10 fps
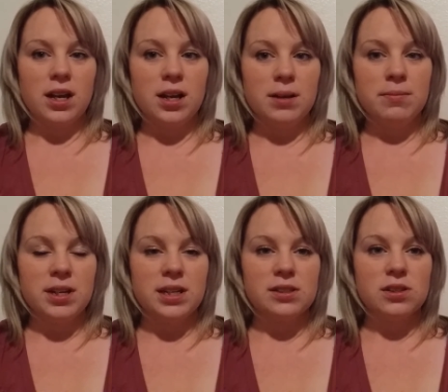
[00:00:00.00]
Um,
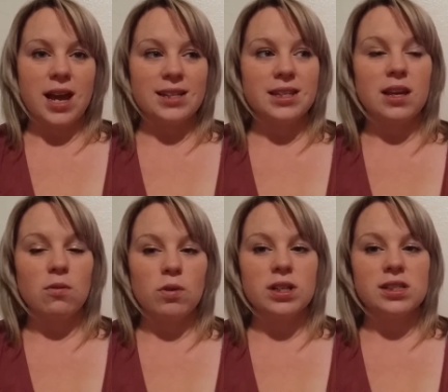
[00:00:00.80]
it's
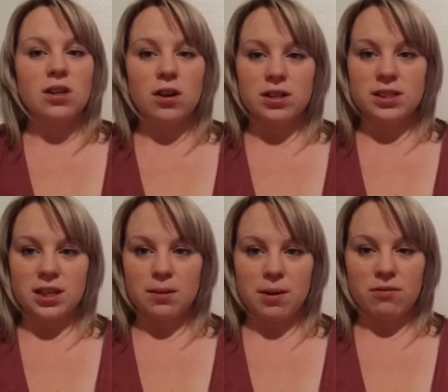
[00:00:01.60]
asking what is the hardest
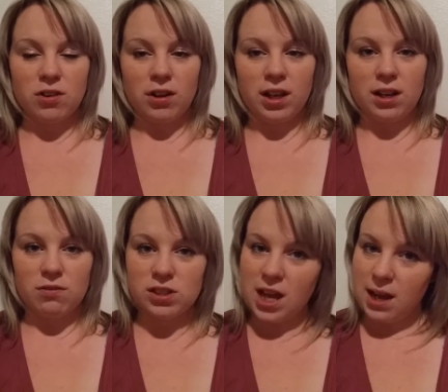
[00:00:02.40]
thing about vlogging
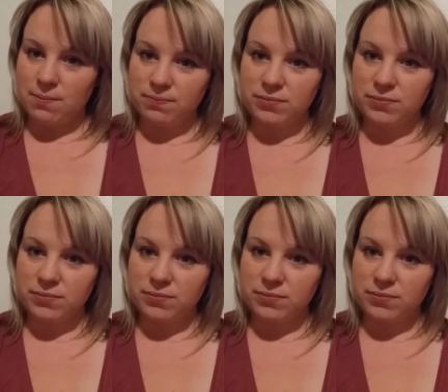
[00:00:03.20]
every day?